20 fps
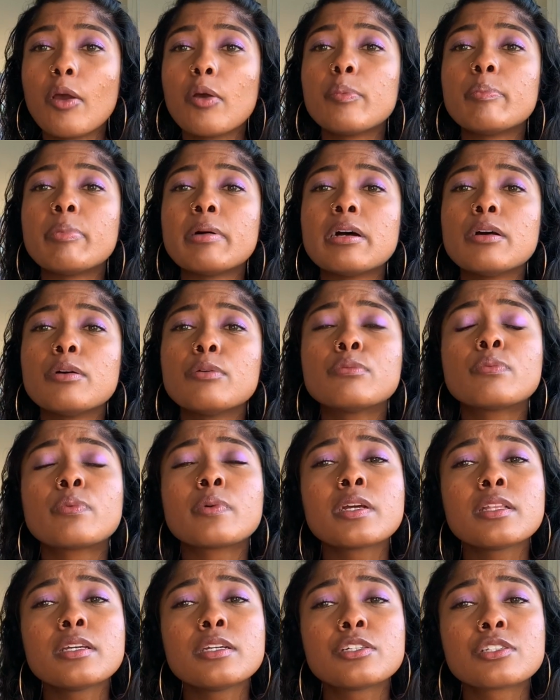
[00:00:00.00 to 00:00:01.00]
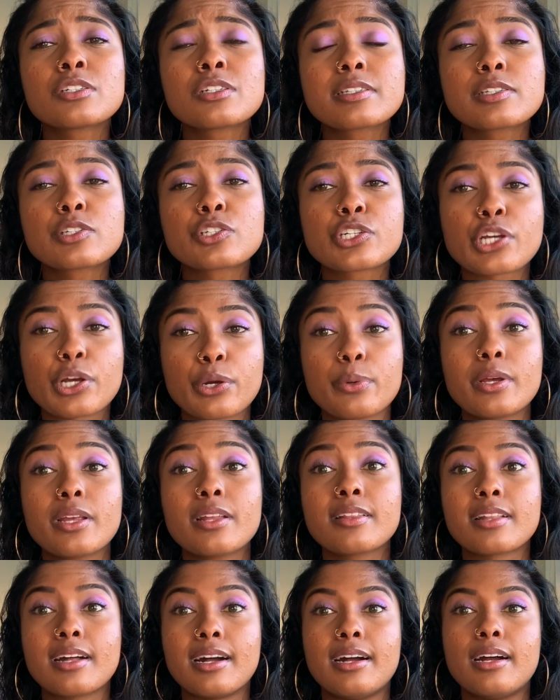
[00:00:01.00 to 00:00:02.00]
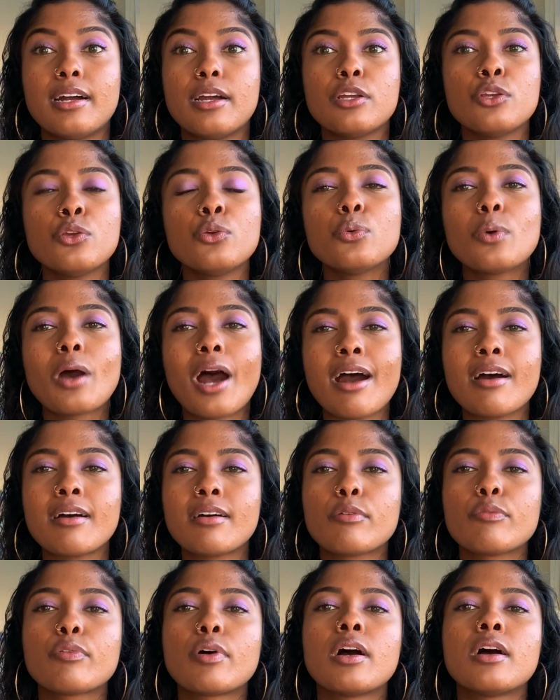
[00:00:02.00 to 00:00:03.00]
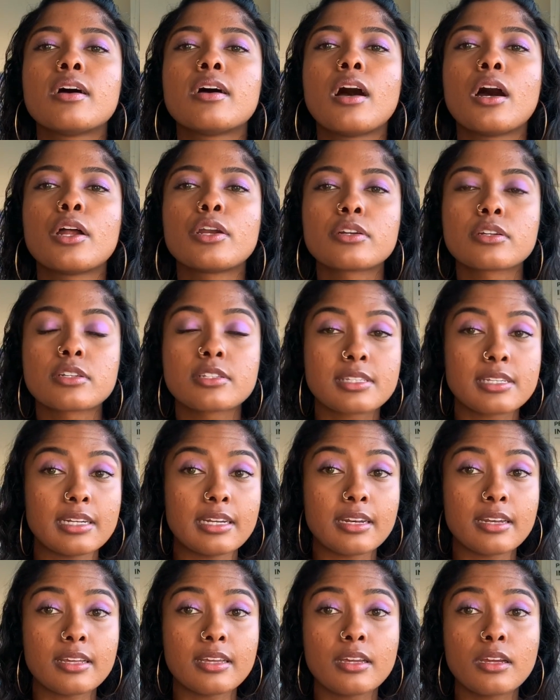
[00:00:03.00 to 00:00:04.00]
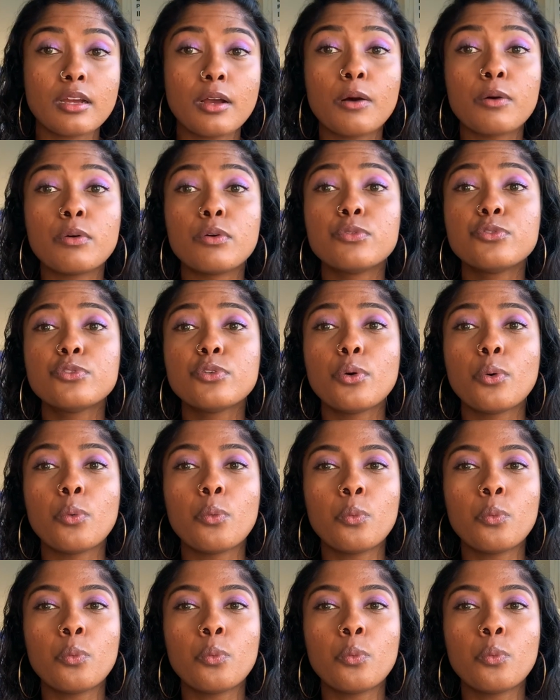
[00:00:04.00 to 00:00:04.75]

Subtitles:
but really just showing that you have an understanding of